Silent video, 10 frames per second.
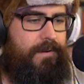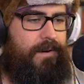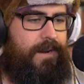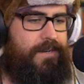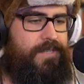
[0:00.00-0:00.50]

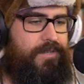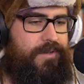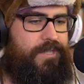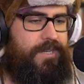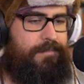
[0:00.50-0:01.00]
Why are
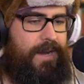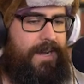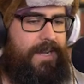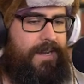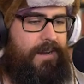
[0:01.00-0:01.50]
Shuichi and
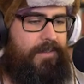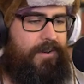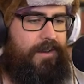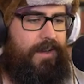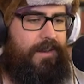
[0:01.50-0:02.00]
Maki here?
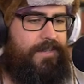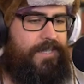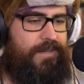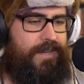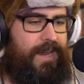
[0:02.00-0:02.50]
They're not on the
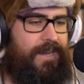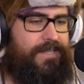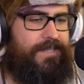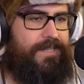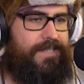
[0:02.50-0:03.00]
student
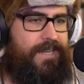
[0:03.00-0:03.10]
council and it's